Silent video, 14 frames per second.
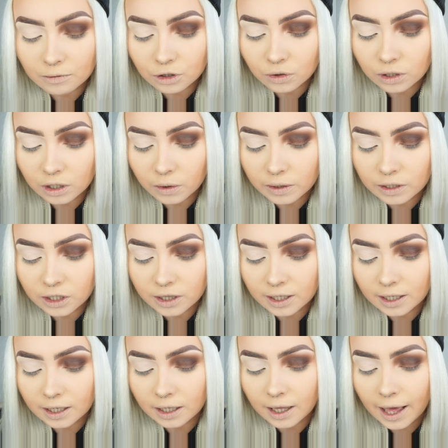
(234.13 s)
just going to go into
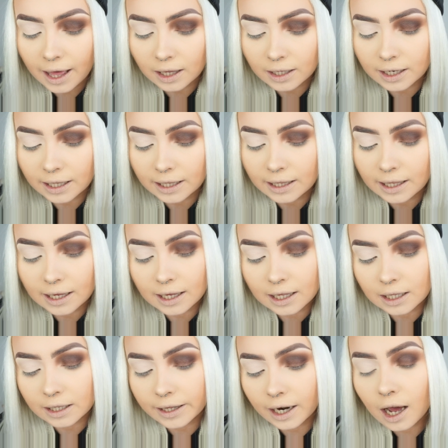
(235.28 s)
the Helen E
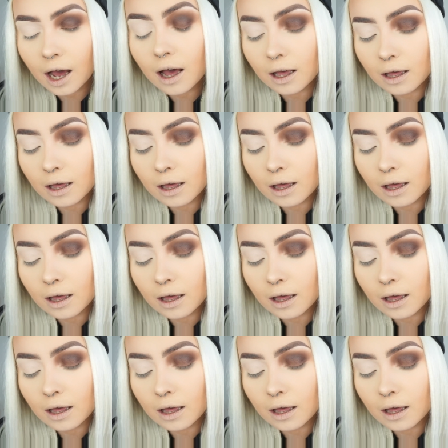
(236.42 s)
glitter.